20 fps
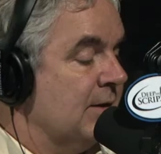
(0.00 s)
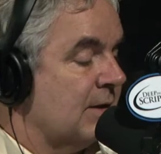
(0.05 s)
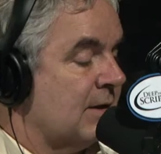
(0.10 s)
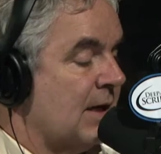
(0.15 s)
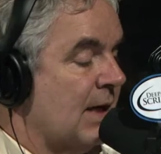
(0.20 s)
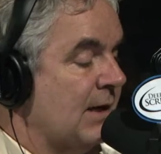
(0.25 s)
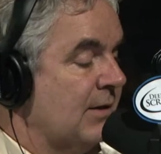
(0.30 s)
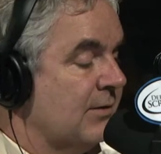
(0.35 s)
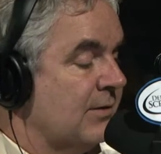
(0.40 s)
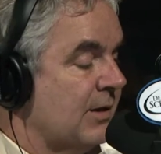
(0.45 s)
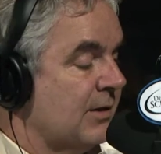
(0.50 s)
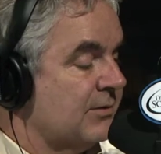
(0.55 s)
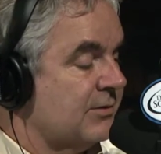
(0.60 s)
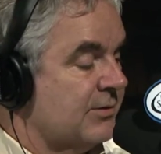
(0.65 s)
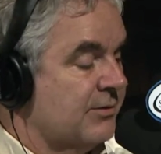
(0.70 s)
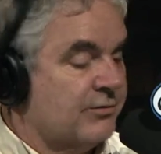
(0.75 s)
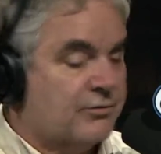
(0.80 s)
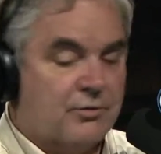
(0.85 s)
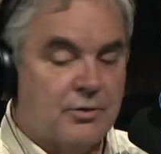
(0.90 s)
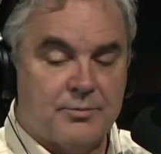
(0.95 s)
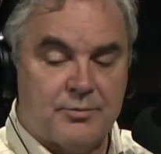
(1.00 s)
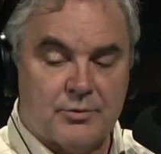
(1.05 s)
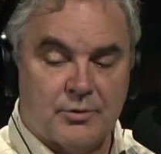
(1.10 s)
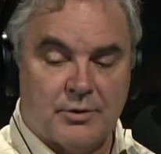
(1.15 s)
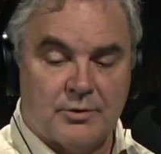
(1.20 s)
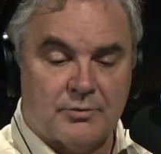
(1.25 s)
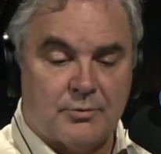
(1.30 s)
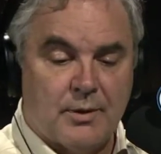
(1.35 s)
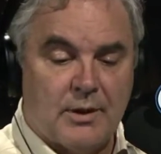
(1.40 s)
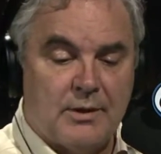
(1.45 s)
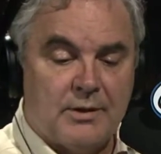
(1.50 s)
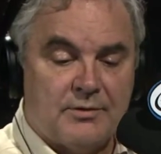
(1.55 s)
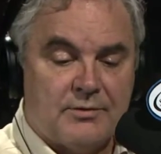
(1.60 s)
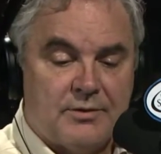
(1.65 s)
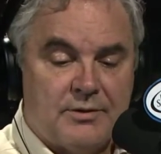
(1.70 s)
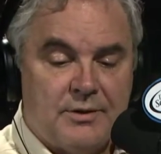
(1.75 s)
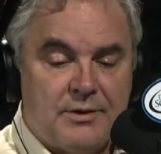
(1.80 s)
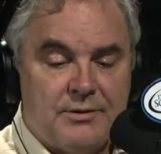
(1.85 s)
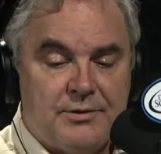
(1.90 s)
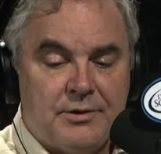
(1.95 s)
the context of Scripture as well as
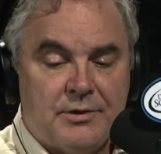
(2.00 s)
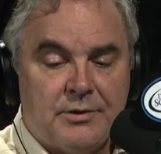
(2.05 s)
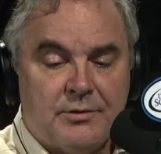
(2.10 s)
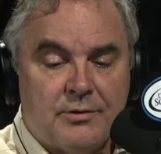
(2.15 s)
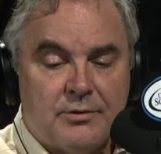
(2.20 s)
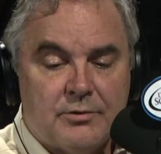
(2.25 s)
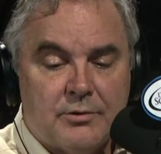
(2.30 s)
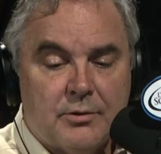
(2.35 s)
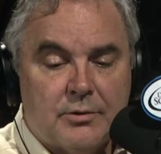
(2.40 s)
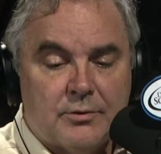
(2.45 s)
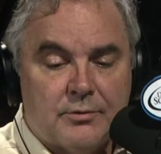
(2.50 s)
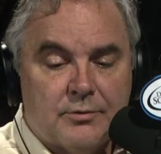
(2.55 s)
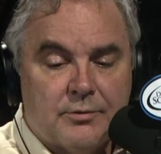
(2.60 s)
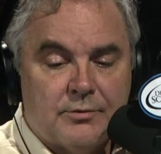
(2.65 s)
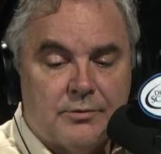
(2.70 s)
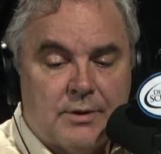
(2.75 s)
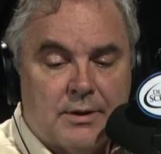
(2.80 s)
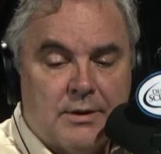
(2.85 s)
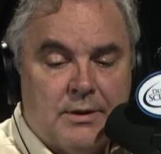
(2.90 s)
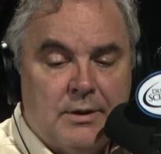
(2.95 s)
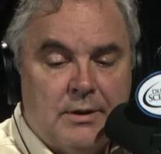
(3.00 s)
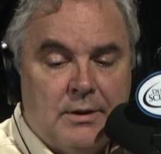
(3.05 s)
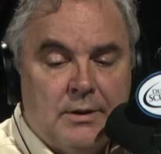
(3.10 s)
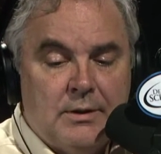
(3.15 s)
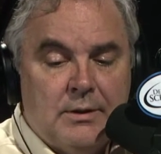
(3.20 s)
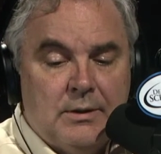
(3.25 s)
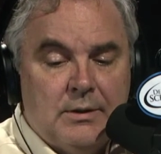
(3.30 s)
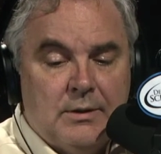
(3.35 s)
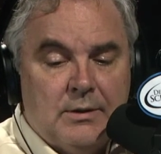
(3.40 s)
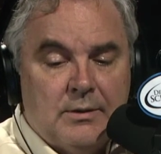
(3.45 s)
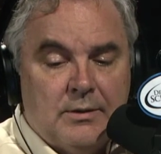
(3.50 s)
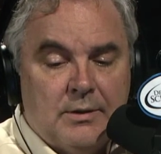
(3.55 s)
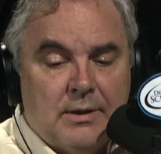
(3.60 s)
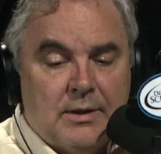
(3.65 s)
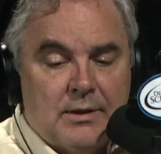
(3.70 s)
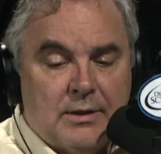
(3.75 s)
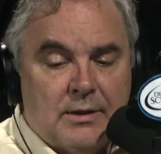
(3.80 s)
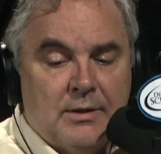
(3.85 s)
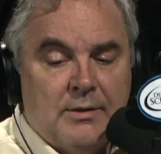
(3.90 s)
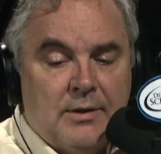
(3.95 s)
the teaching of the church, there's that
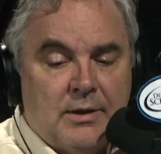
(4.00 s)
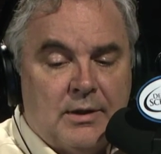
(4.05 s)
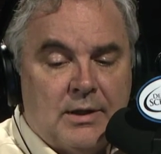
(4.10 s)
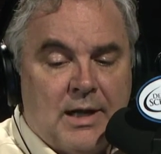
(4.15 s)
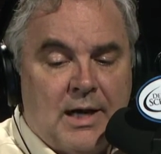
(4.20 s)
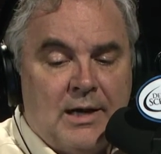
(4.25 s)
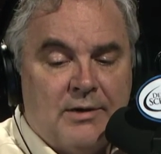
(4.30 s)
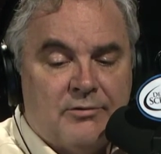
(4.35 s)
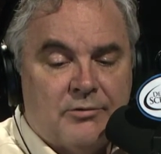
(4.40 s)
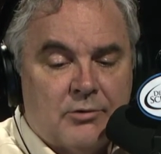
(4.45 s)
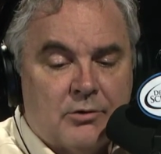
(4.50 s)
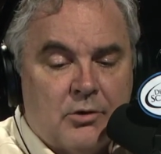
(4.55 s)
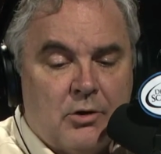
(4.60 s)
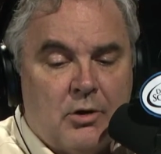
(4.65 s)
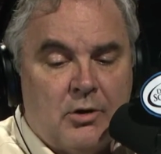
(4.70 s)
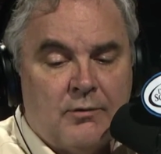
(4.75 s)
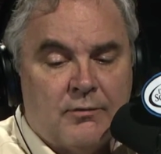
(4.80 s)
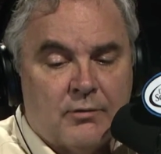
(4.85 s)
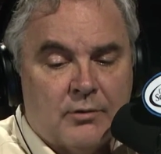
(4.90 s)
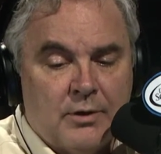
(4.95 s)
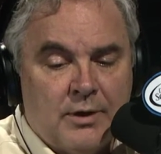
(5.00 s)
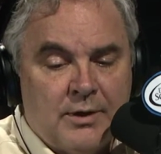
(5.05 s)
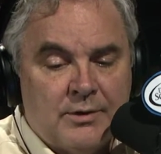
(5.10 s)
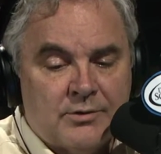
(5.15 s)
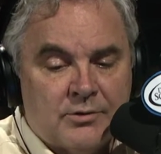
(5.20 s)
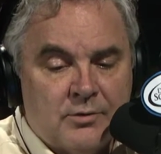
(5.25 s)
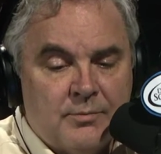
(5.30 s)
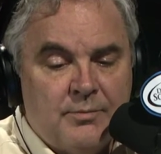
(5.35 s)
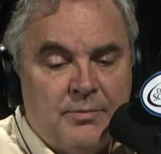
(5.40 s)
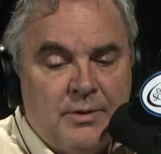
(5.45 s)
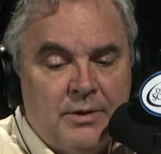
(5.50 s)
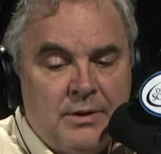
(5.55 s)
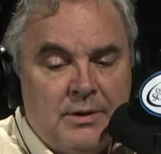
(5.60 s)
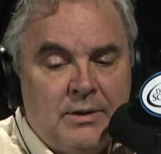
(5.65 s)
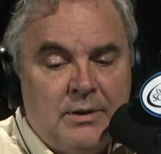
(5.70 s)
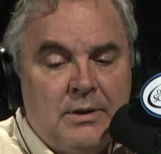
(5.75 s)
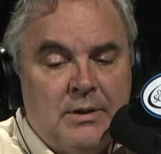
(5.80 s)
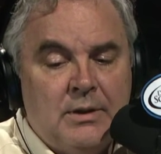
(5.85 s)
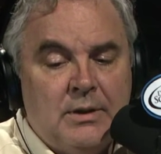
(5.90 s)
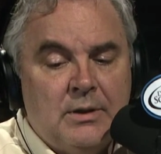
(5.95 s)
that that constant call for us to
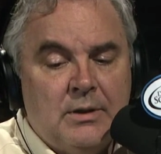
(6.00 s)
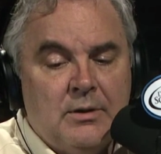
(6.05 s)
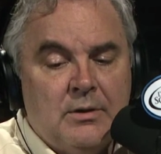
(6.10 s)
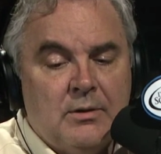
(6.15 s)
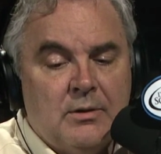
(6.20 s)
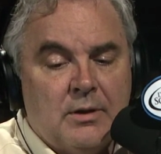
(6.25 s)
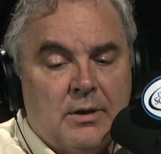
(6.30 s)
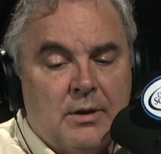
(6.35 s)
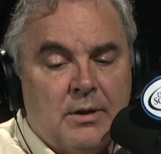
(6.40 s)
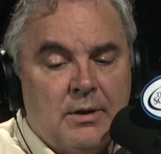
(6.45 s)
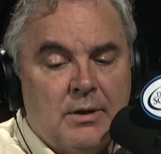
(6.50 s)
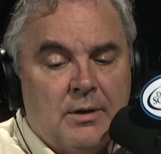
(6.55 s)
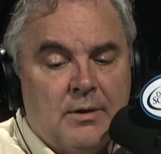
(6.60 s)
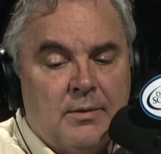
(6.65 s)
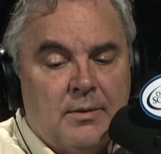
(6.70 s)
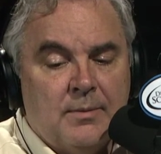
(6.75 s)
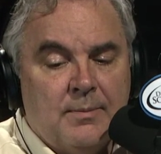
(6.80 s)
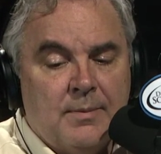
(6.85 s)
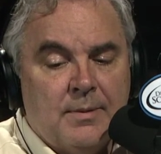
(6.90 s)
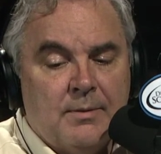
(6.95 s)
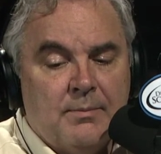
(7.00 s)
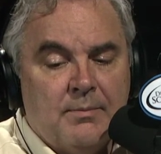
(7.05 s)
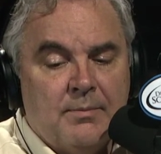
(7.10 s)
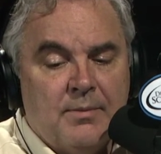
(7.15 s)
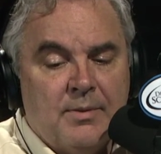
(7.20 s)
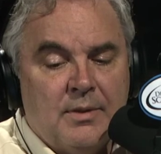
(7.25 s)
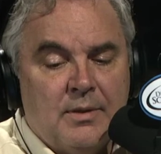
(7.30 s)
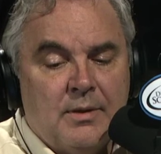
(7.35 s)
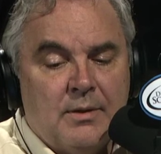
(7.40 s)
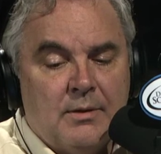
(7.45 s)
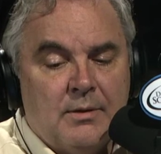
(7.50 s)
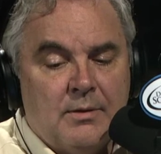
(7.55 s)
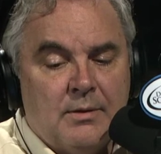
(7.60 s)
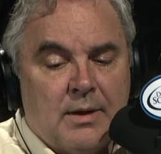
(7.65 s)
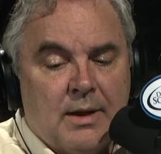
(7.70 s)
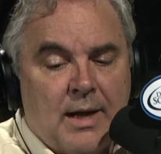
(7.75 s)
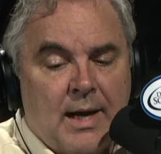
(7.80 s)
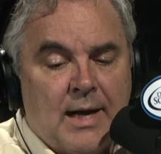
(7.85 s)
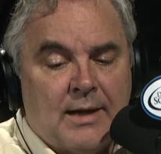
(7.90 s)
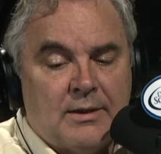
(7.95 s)
be uh,
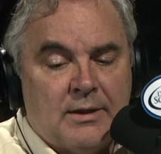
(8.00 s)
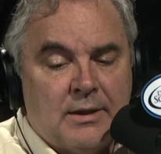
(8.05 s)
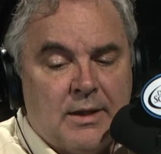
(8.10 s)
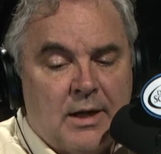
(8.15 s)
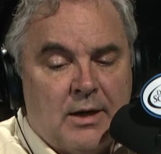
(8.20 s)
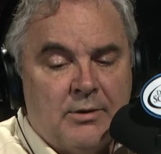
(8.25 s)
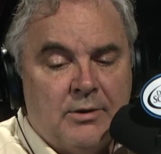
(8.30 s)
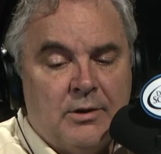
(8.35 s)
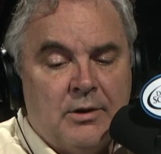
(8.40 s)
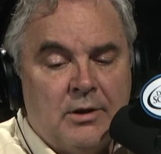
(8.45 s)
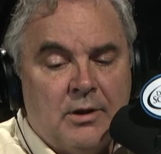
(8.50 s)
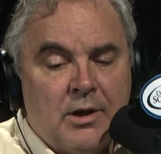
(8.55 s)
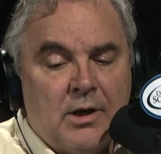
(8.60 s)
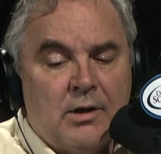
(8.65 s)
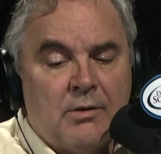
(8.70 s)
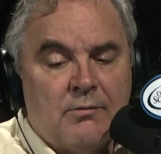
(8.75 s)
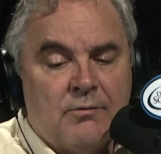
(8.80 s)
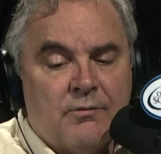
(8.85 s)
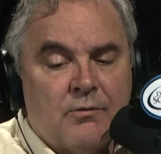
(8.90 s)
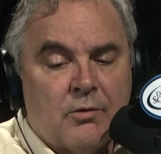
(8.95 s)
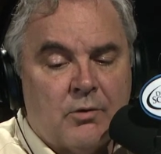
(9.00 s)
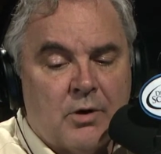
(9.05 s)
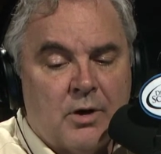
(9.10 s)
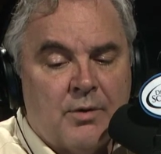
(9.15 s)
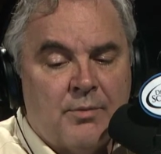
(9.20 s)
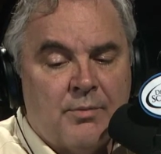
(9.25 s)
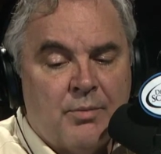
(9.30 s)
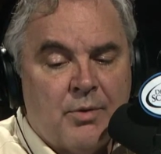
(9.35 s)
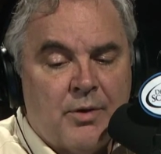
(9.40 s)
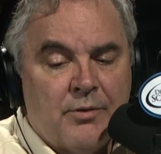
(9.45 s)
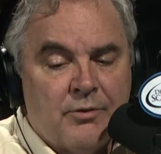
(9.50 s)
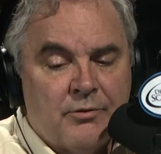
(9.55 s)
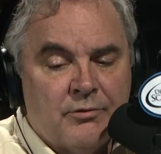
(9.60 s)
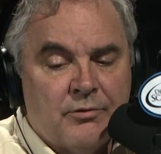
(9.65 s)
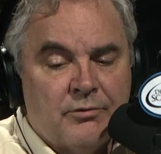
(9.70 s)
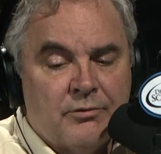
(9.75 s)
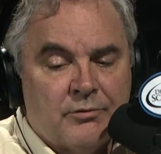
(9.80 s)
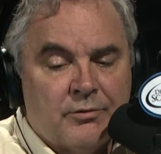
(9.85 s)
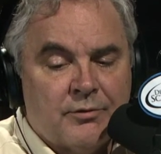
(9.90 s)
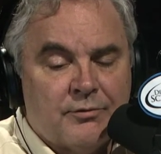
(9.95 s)
acting out in love for our brothers
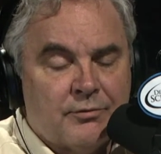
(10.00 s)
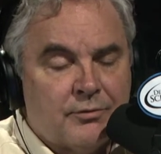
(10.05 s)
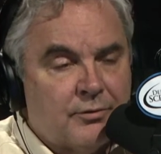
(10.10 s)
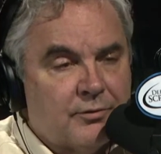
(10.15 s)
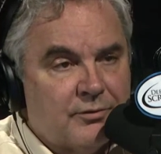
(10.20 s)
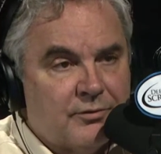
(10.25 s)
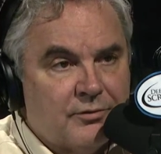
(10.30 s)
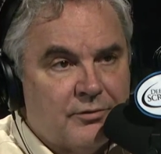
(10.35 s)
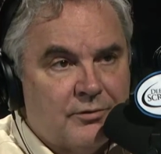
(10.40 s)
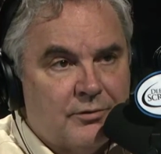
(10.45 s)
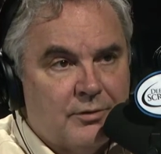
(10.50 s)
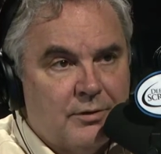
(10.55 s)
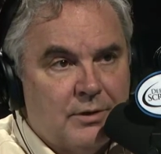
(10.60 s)
and sisters